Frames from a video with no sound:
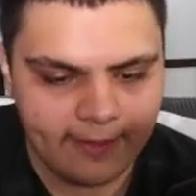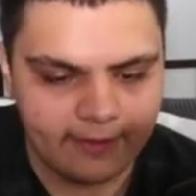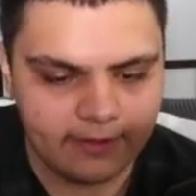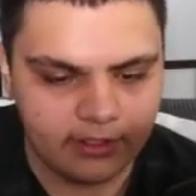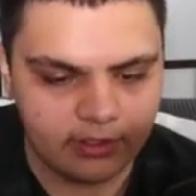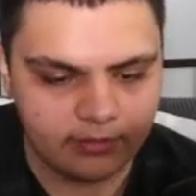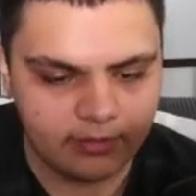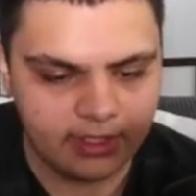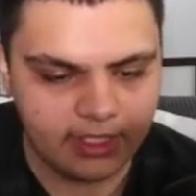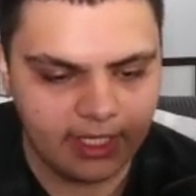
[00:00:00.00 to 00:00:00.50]

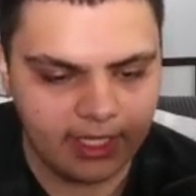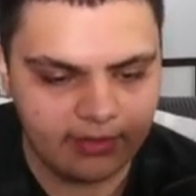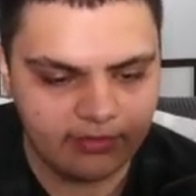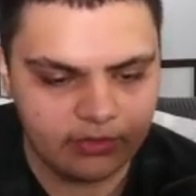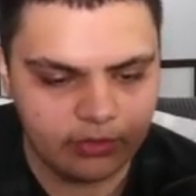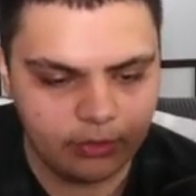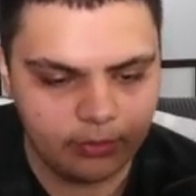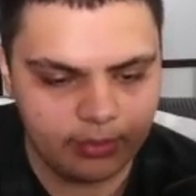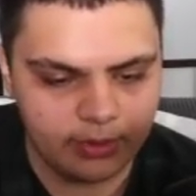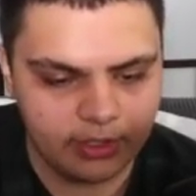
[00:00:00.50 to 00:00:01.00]
Now, I'm going to have
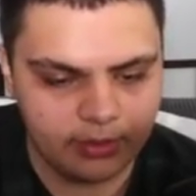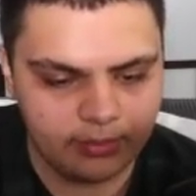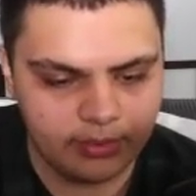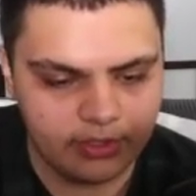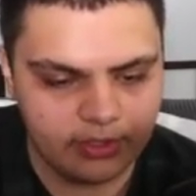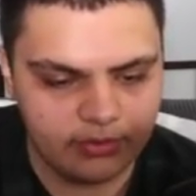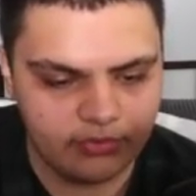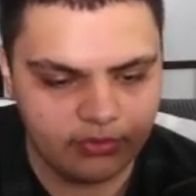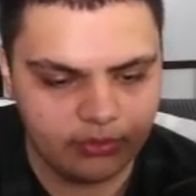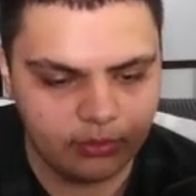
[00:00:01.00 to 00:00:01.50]
to open up a
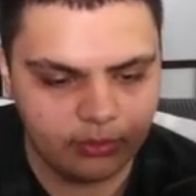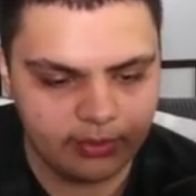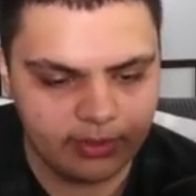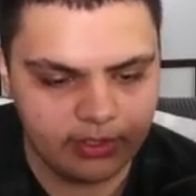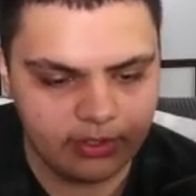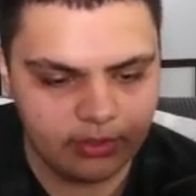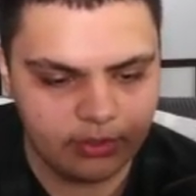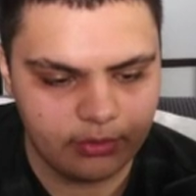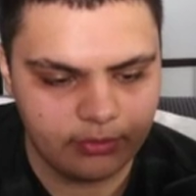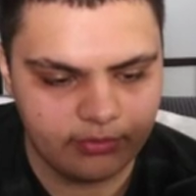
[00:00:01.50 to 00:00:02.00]
different
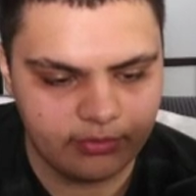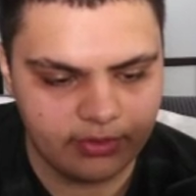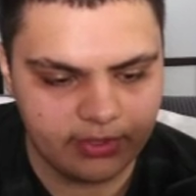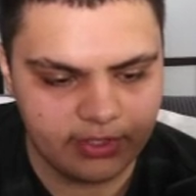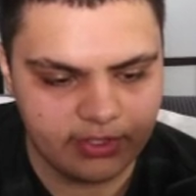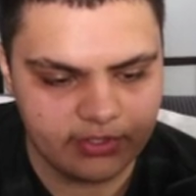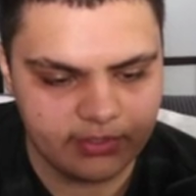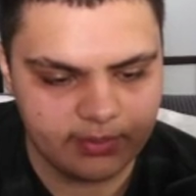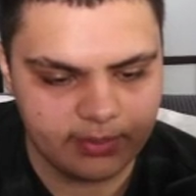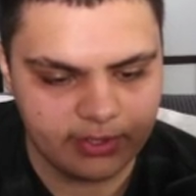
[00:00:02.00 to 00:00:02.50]
window for
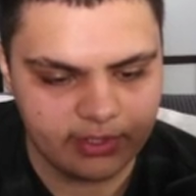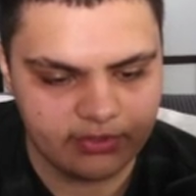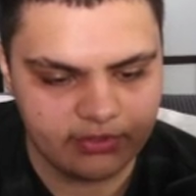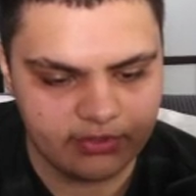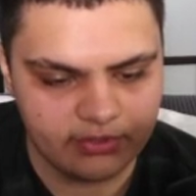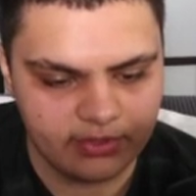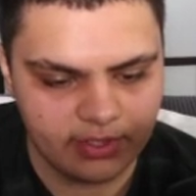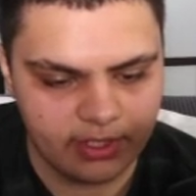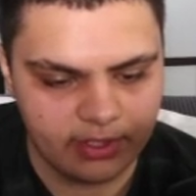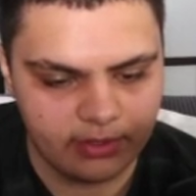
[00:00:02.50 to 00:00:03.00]
this because
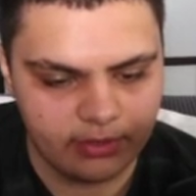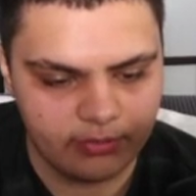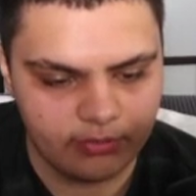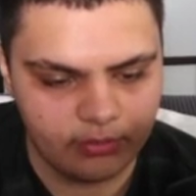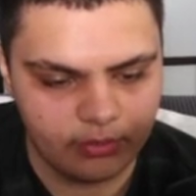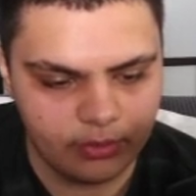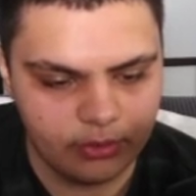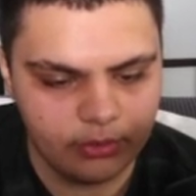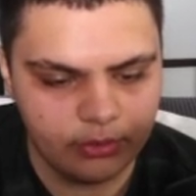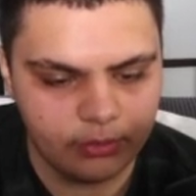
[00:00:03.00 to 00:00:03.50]
there's not enough
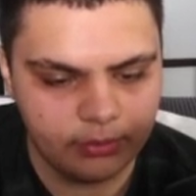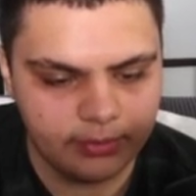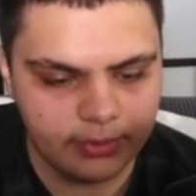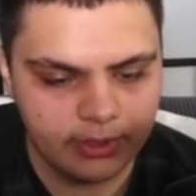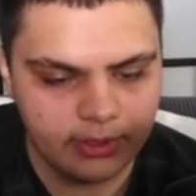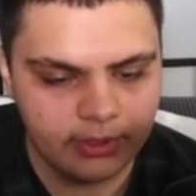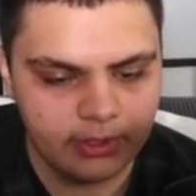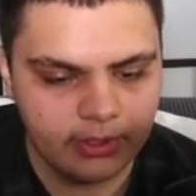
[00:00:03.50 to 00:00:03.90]
room.